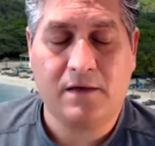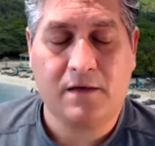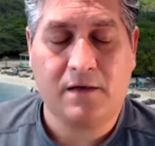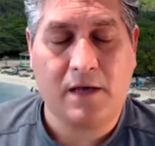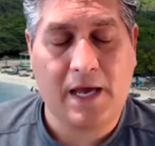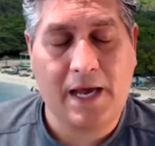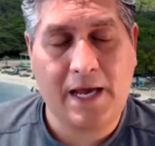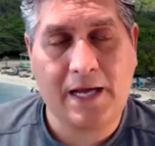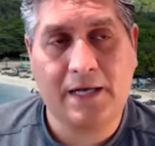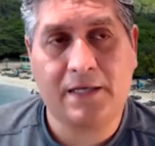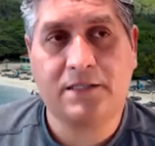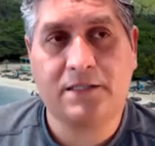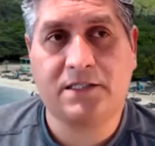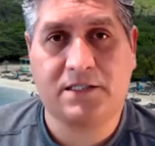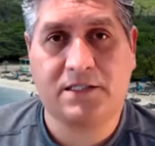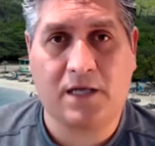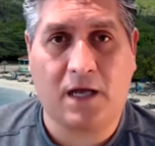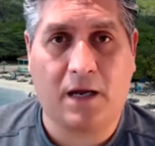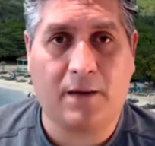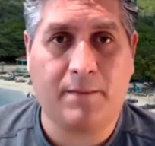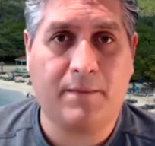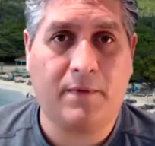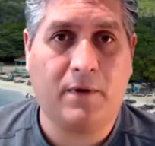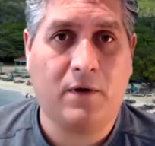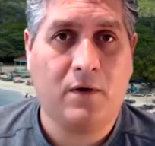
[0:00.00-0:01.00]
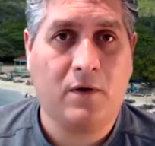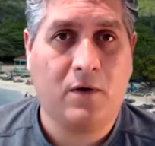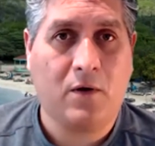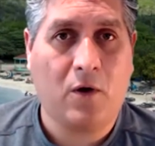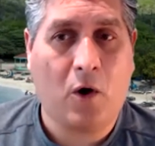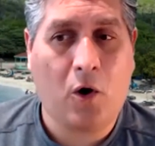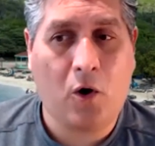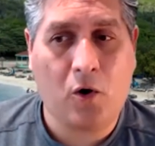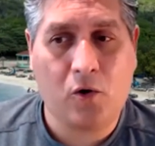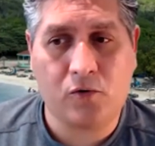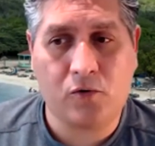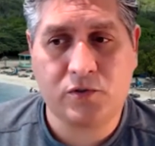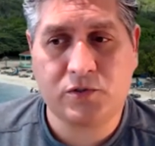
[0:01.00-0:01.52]
And some
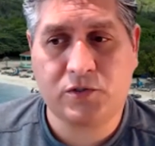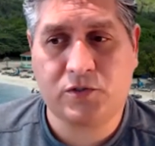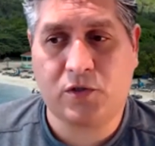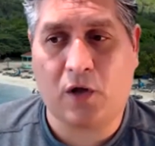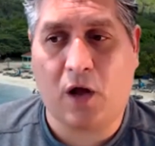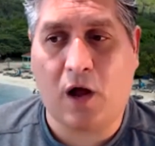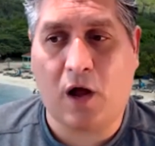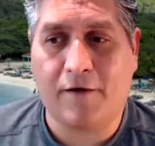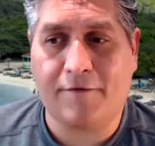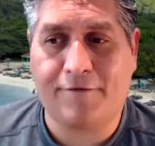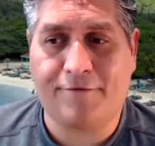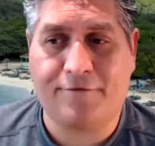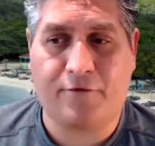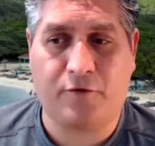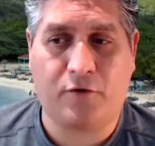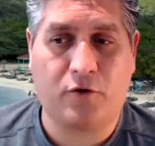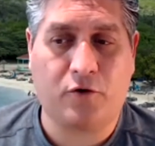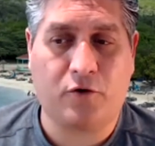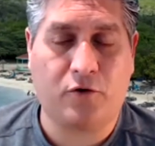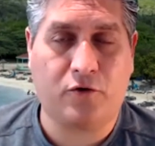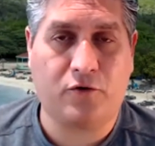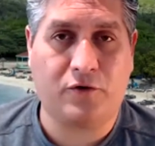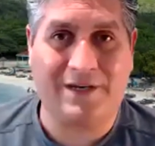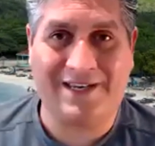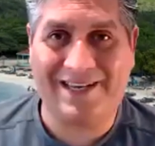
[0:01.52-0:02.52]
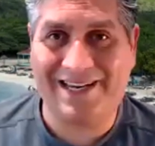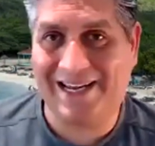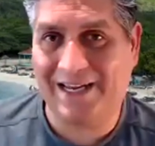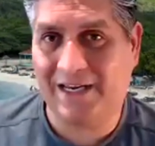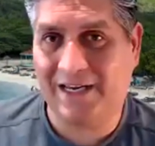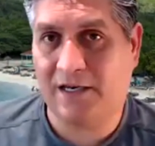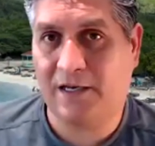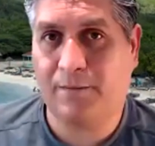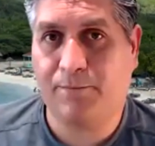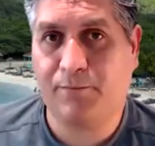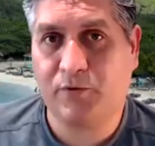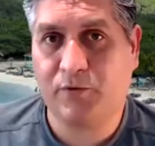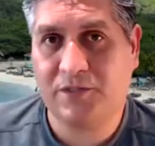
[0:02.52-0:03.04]
hosts offer
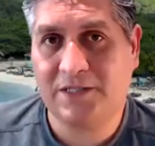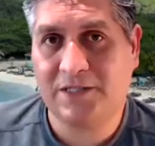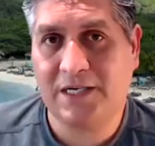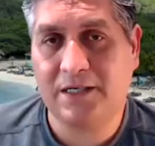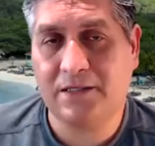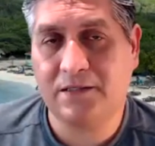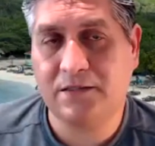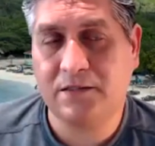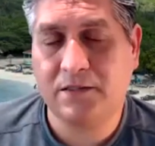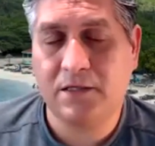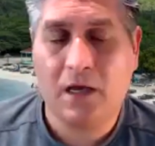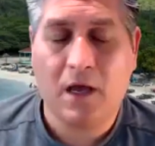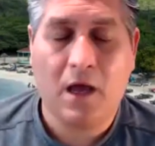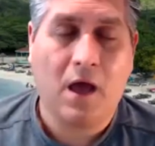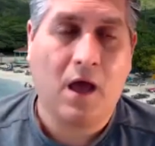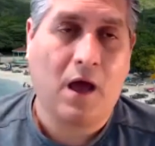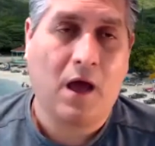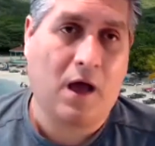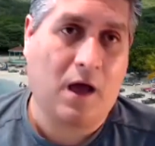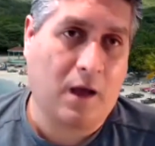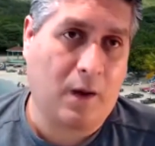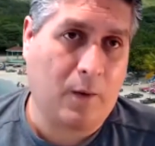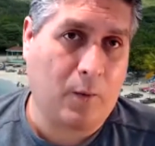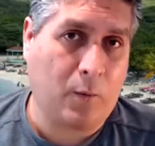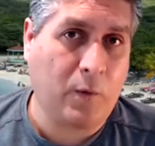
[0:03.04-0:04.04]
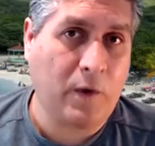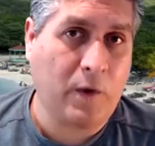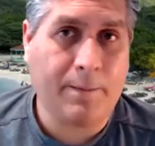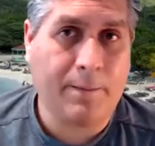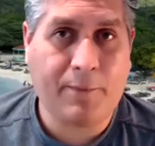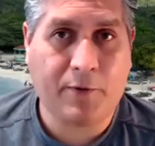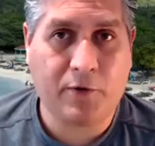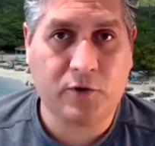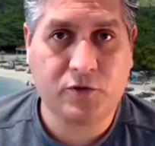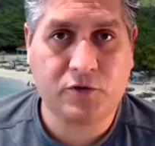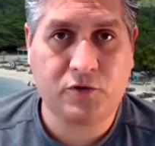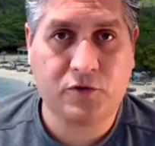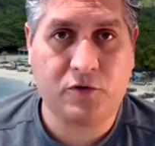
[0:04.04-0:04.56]
90%. We
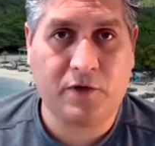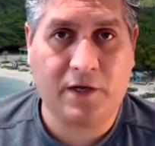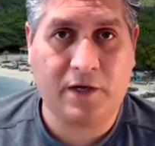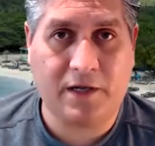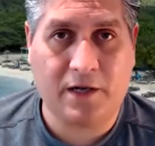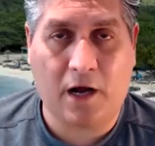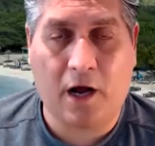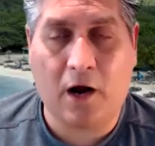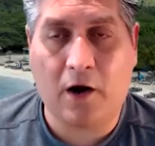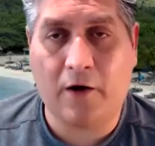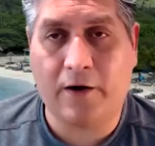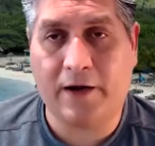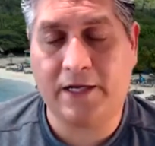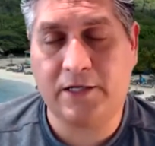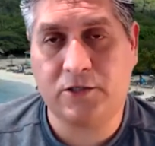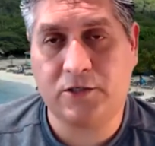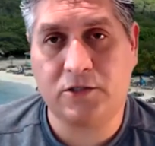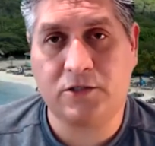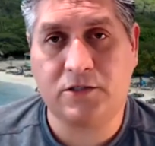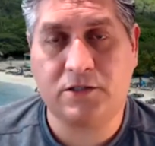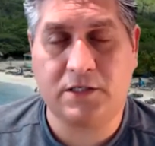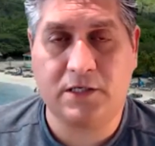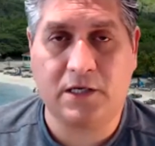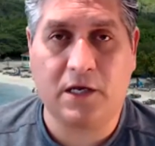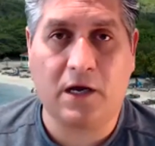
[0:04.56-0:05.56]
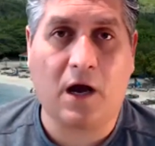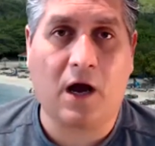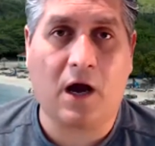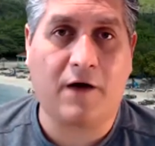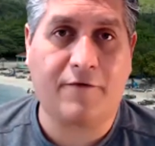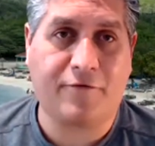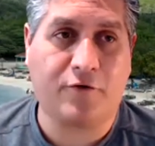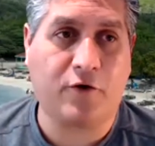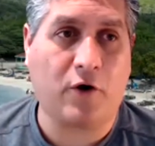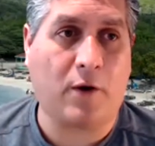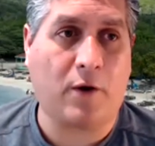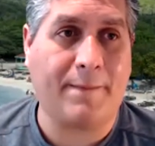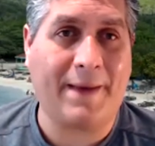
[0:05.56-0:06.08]
personally at our agency
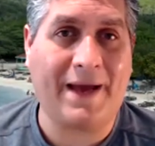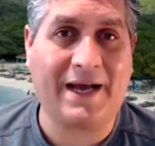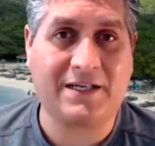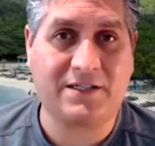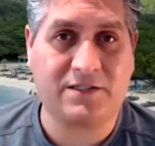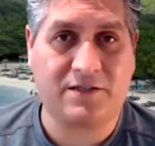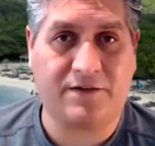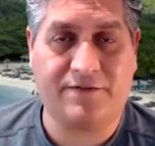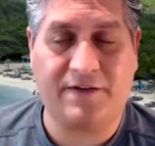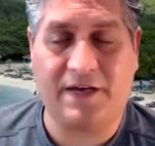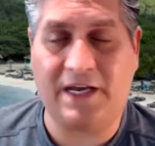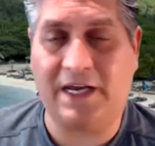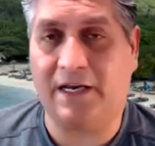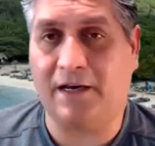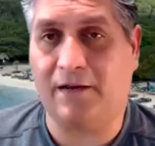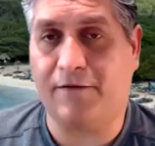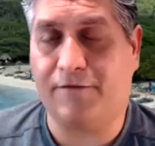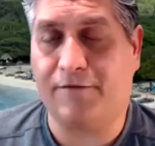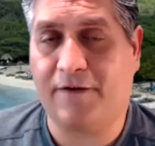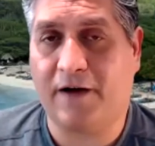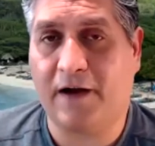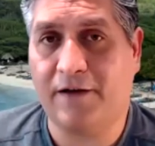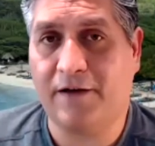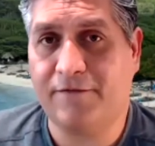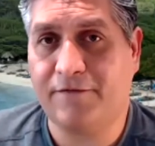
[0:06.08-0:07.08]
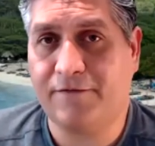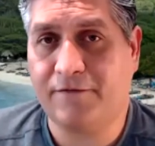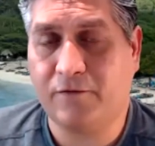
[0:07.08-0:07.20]
offer a max of 85.